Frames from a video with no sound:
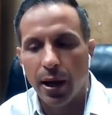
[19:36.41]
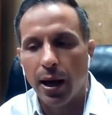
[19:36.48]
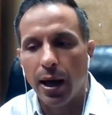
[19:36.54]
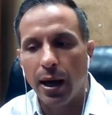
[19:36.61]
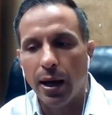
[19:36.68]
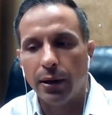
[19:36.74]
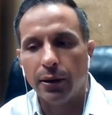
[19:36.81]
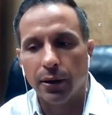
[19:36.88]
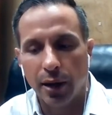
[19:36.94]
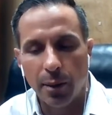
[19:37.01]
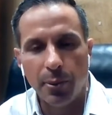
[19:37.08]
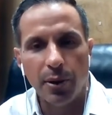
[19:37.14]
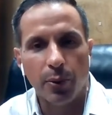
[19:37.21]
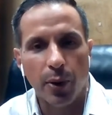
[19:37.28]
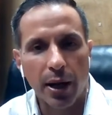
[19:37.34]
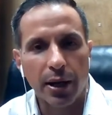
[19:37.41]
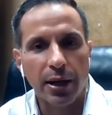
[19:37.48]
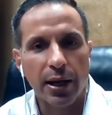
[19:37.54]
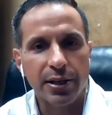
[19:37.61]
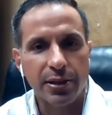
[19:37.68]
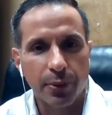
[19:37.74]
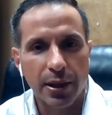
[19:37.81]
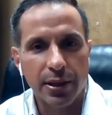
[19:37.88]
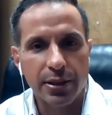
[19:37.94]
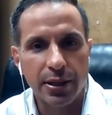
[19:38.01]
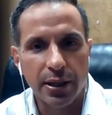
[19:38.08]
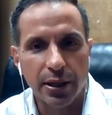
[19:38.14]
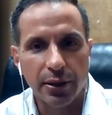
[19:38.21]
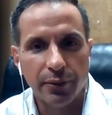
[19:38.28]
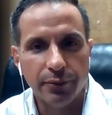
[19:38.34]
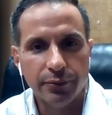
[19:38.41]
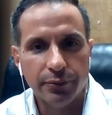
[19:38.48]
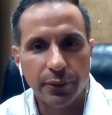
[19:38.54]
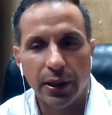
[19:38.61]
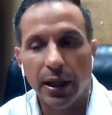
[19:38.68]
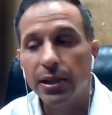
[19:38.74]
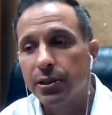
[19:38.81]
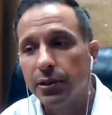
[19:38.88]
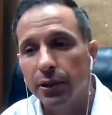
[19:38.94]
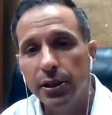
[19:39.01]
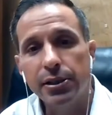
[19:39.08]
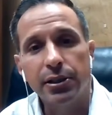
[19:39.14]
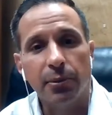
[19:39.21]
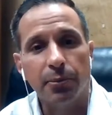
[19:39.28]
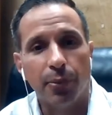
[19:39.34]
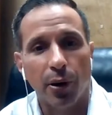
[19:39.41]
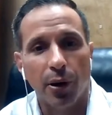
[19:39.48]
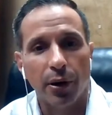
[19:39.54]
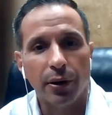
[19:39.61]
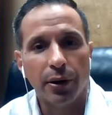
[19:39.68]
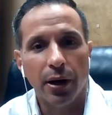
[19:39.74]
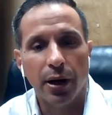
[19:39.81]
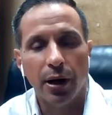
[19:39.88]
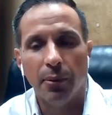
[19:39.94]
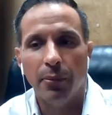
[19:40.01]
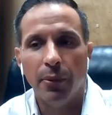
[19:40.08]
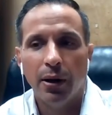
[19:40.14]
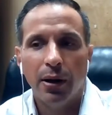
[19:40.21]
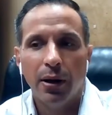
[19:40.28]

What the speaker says: and let me recognize it when I see it. And that's the listening part.